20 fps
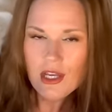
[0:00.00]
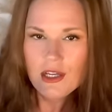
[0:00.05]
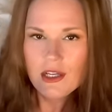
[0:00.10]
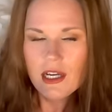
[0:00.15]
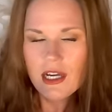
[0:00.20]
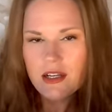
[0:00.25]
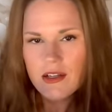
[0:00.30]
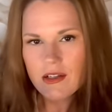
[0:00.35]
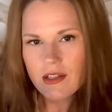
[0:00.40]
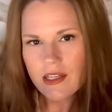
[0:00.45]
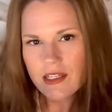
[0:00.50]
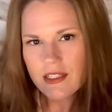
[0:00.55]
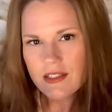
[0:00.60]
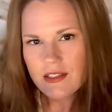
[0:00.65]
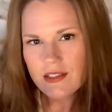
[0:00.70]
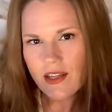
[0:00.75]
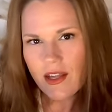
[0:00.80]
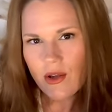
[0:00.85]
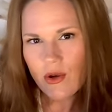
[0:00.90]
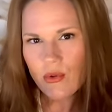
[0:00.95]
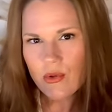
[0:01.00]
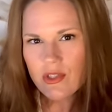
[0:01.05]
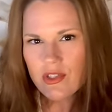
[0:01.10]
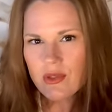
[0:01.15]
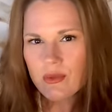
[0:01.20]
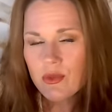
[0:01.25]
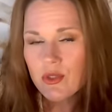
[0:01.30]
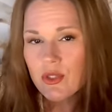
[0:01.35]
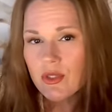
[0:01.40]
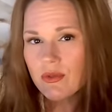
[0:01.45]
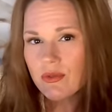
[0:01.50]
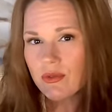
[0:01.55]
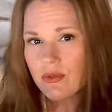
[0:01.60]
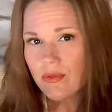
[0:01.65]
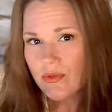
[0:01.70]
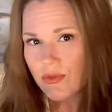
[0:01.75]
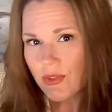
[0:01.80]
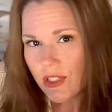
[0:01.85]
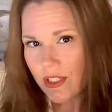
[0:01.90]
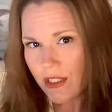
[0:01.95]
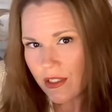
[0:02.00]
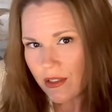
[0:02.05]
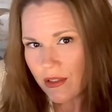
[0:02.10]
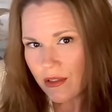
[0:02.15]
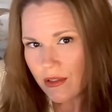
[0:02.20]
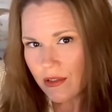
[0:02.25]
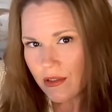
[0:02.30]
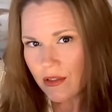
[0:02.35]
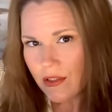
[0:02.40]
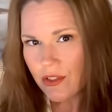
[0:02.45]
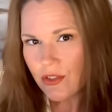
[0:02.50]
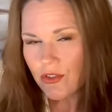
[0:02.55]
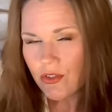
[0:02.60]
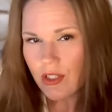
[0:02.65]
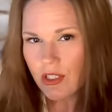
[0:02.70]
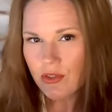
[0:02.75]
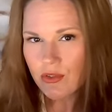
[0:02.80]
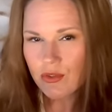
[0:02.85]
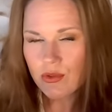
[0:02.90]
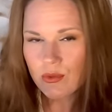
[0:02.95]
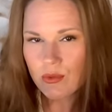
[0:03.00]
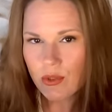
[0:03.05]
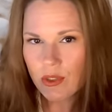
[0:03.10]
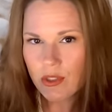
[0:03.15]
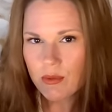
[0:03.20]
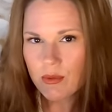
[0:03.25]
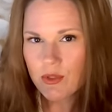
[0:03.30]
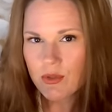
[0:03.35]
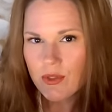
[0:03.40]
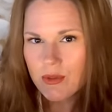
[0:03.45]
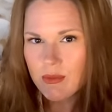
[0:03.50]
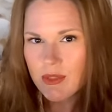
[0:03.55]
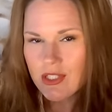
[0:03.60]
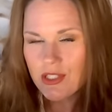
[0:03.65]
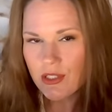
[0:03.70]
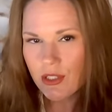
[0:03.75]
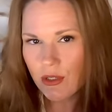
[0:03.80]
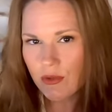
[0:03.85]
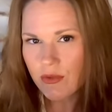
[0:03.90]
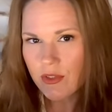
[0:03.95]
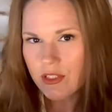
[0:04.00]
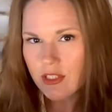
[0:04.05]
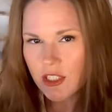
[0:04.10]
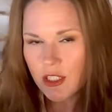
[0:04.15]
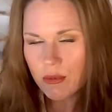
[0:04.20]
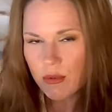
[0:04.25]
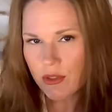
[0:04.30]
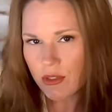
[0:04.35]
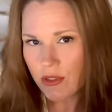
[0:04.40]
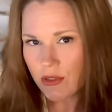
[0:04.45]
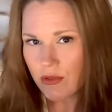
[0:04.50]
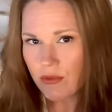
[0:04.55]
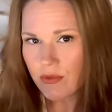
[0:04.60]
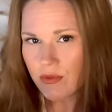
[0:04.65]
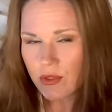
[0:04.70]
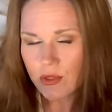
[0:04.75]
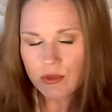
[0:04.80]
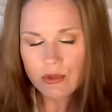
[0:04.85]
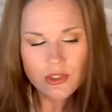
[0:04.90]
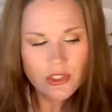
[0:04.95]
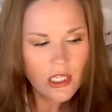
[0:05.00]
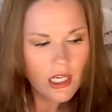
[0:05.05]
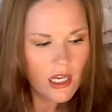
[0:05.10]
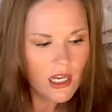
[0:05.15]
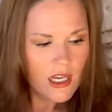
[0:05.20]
you're like, it's not always the most fulfilling contractual work between myself and a couple other folks.